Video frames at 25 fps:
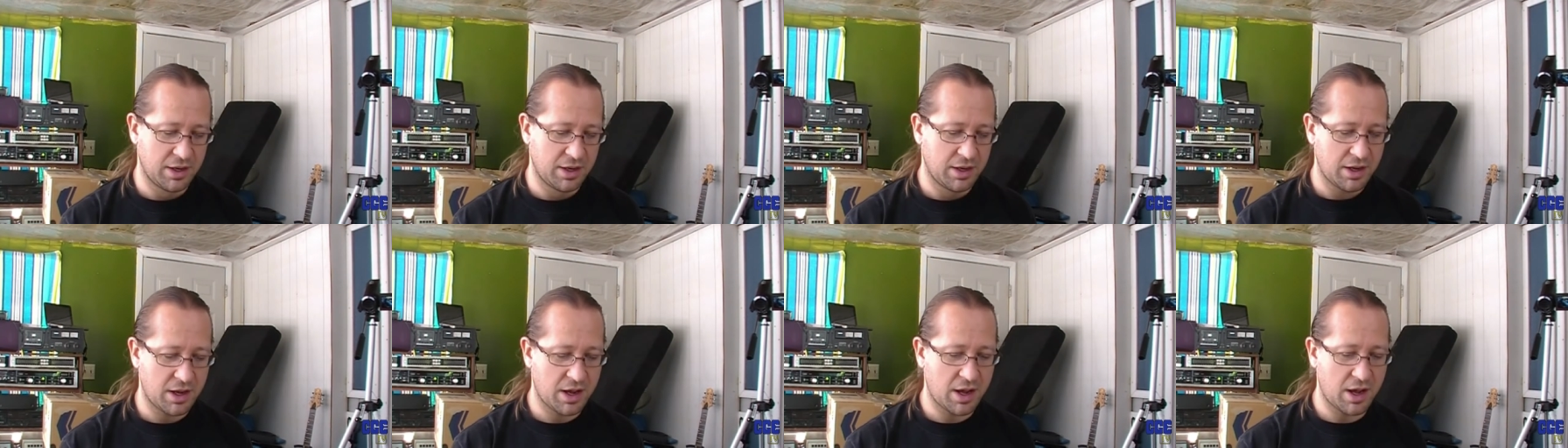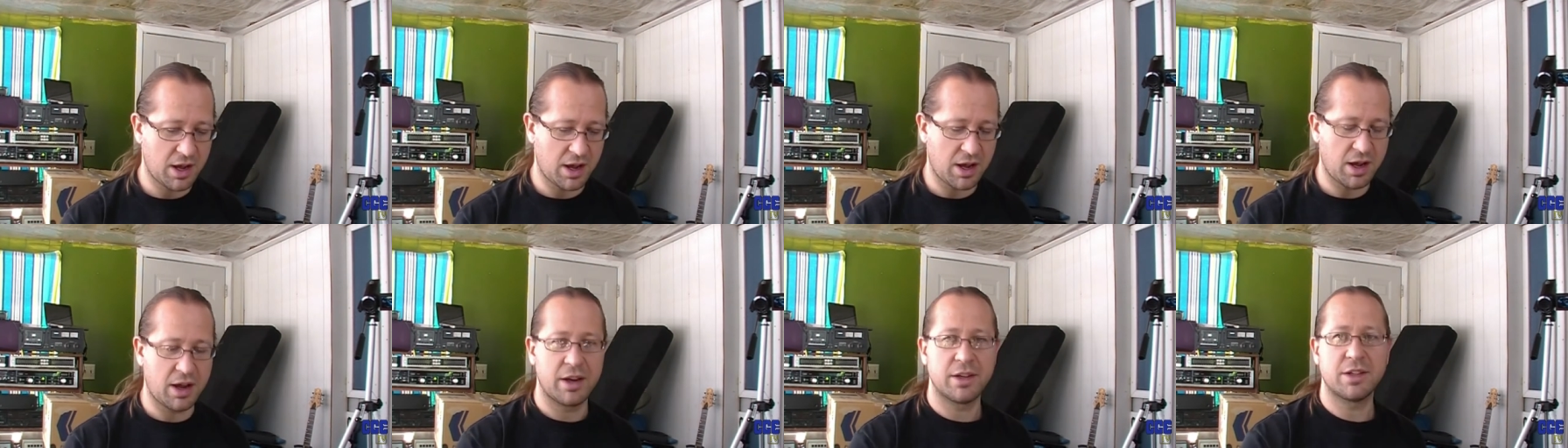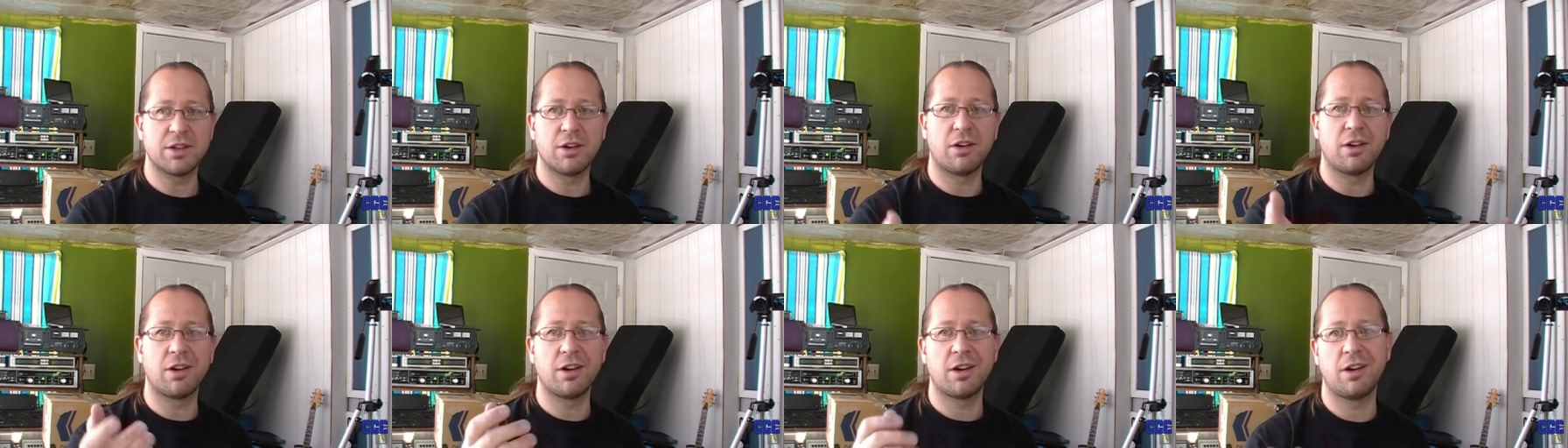Uh, I
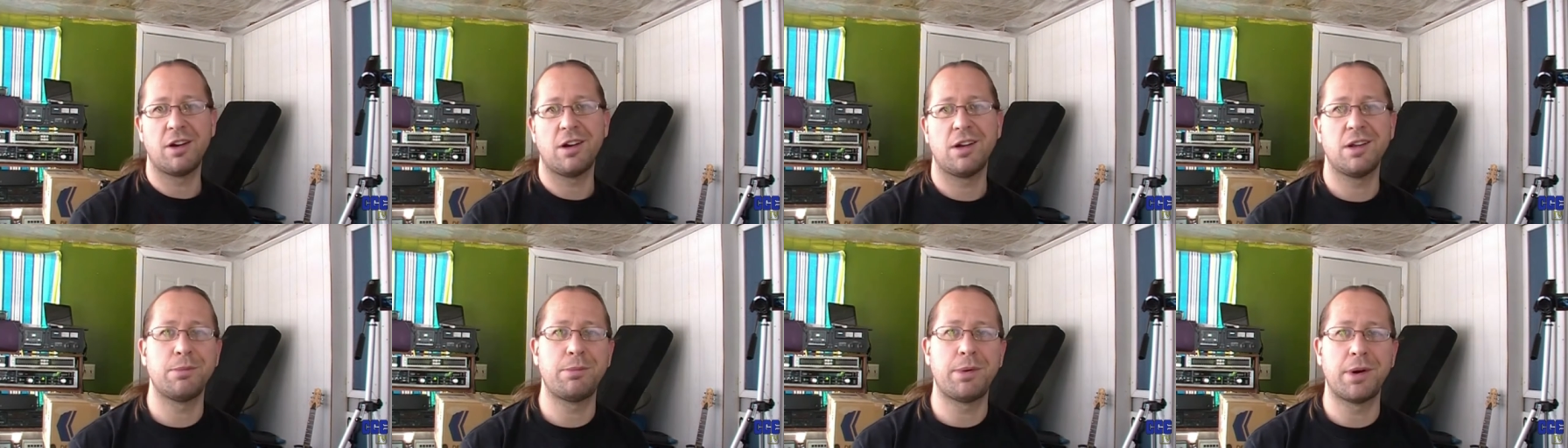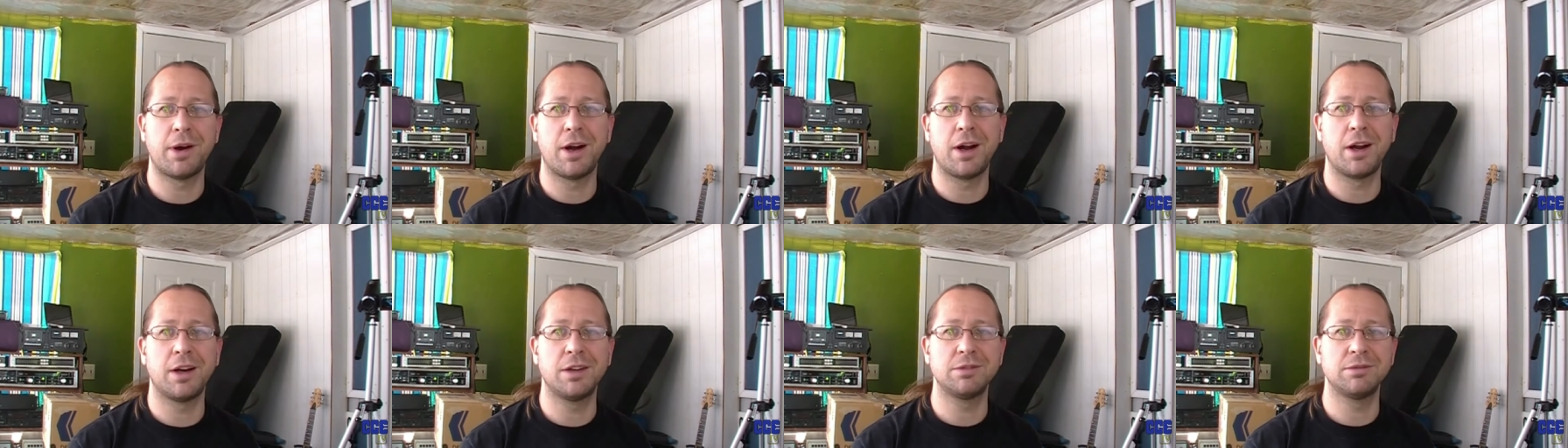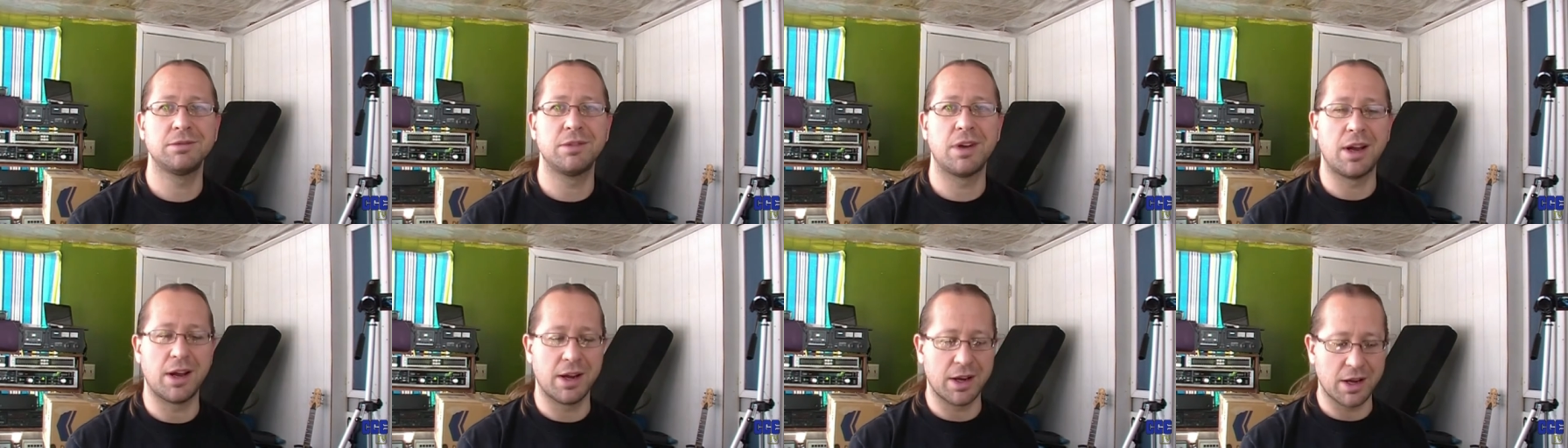tore it all apart,
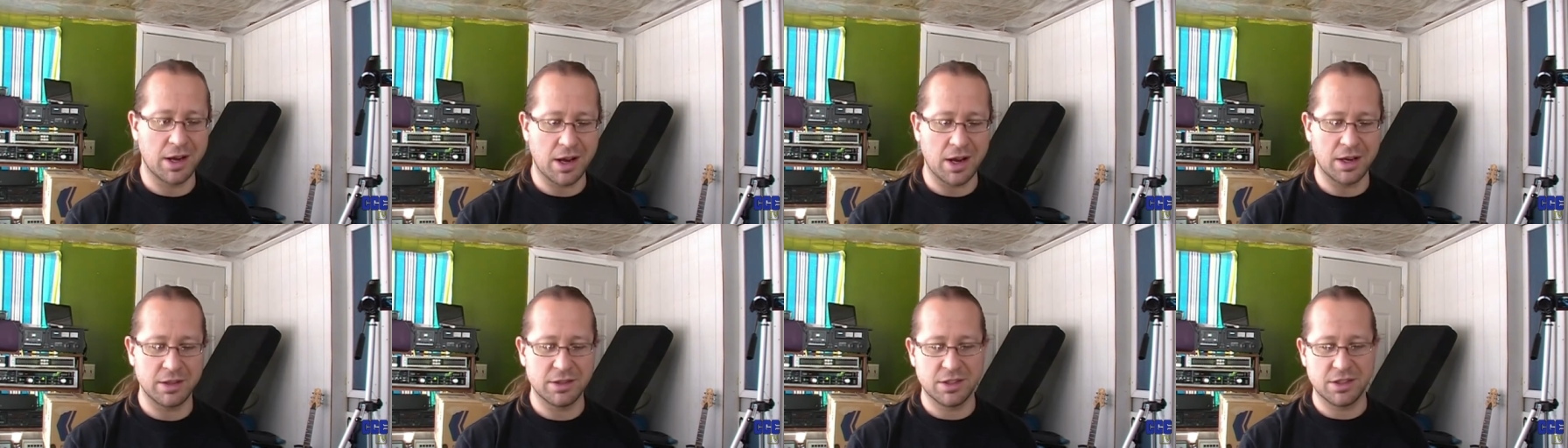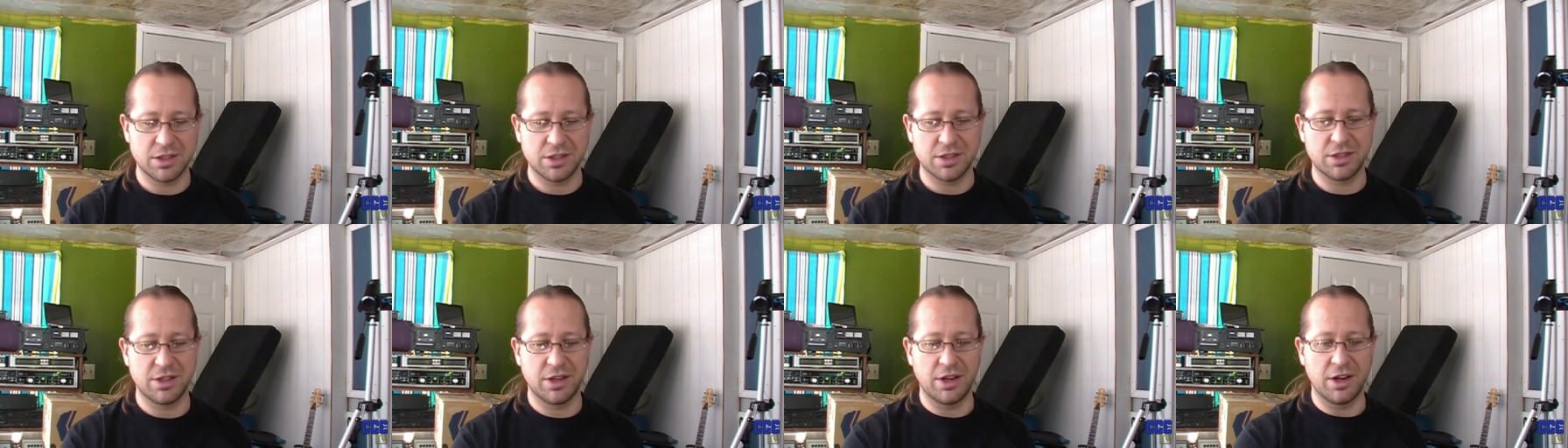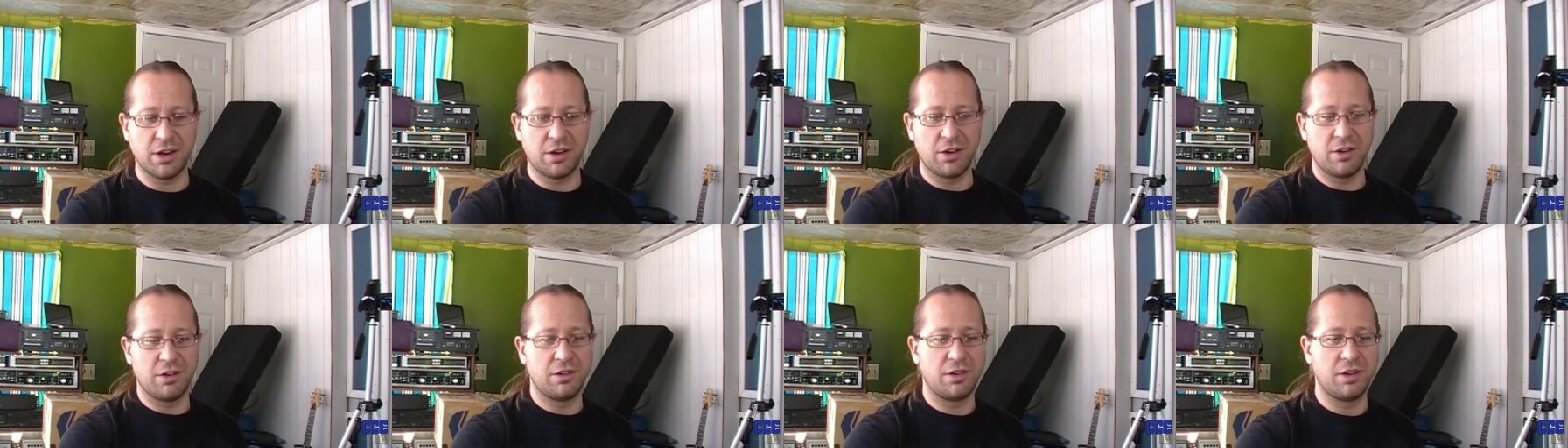I got, you
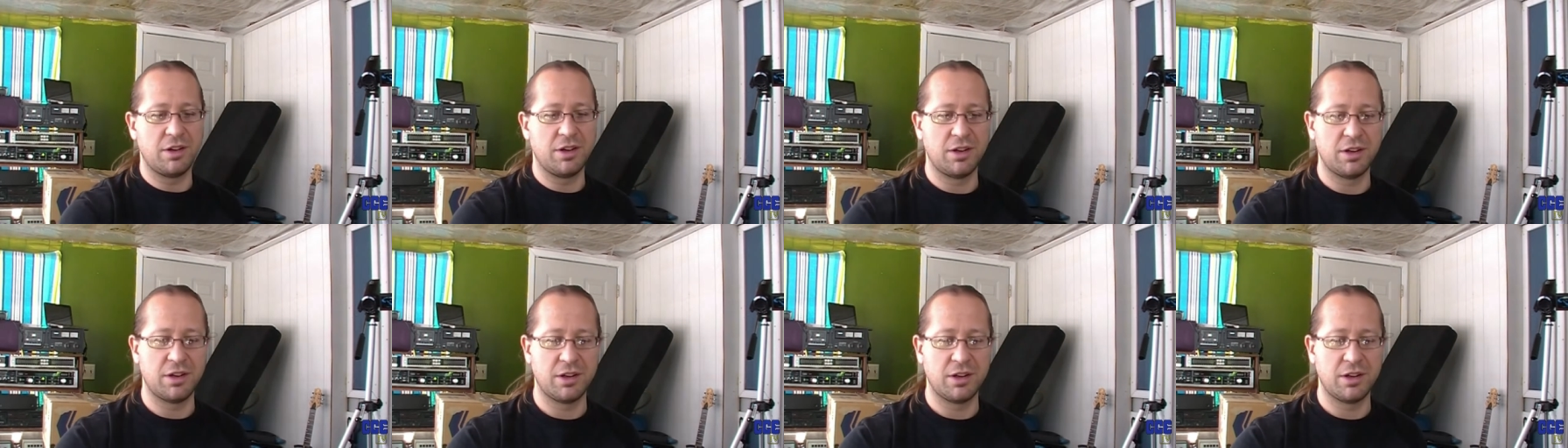know,